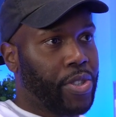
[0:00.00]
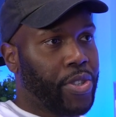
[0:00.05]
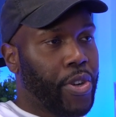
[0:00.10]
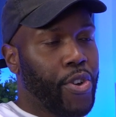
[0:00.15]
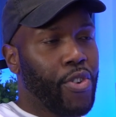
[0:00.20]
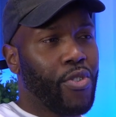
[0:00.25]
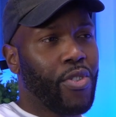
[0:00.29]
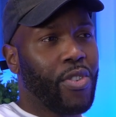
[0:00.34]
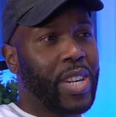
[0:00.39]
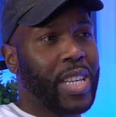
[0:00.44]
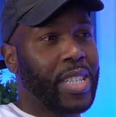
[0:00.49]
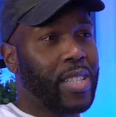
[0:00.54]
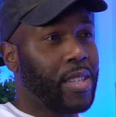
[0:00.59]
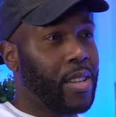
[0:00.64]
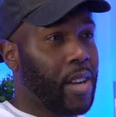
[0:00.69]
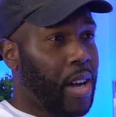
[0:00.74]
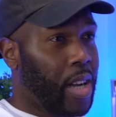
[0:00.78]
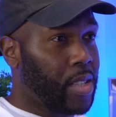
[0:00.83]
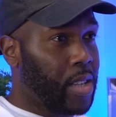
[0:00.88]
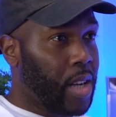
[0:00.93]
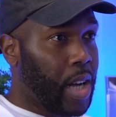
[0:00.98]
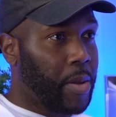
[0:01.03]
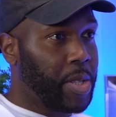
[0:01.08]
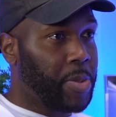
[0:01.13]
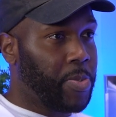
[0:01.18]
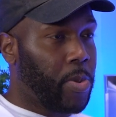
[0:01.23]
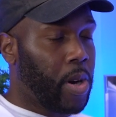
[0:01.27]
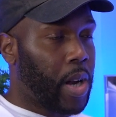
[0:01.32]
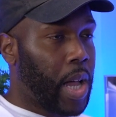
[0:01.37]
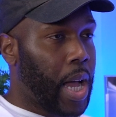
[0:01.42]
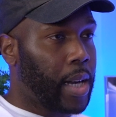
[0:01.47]
so you're at least 9 times
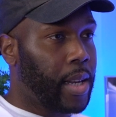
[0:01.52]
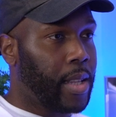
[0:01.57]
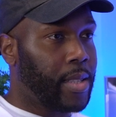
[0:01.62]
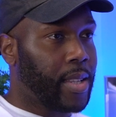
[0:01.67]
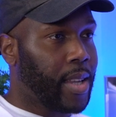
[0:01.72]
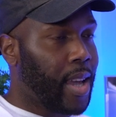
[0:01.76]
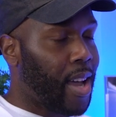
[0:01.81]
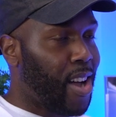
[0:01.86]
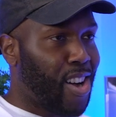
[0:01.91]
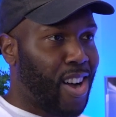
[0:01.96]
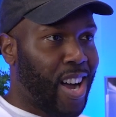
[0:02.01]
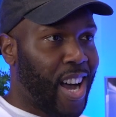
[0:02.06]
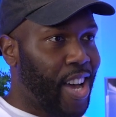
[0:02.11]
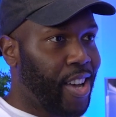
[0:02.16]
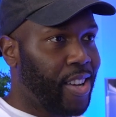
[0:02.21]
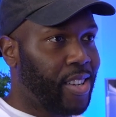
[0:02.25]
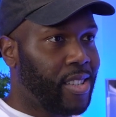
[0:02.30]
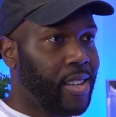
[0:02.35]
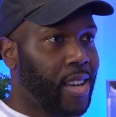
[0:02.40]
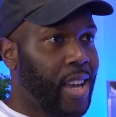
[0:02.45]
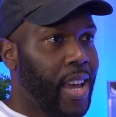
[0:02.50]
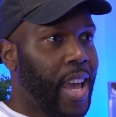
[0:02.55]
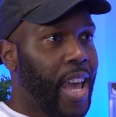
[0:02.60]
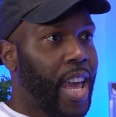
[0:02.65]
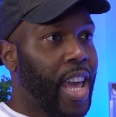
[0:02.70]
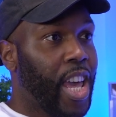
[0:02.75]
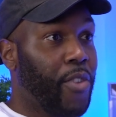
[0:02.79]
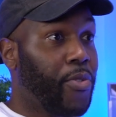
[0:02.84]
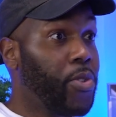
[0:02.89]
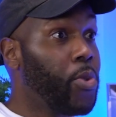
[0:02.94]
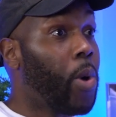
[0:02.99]
more likely to get hired
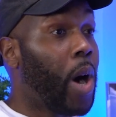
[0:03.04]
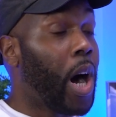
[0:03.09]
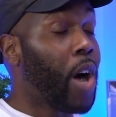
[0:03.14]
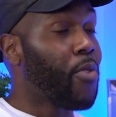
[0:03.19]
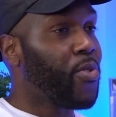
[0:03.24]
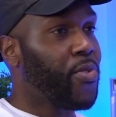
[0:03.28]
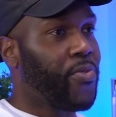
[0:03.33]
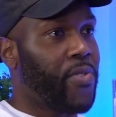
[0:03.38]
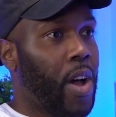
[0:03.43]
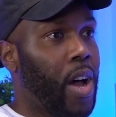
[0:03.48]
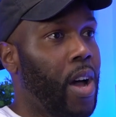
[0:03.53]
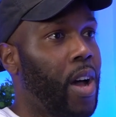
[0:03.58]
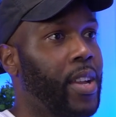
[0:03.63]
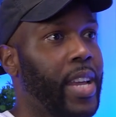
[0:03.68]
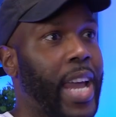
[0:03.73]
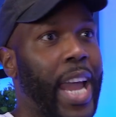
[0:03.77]
if you are referred.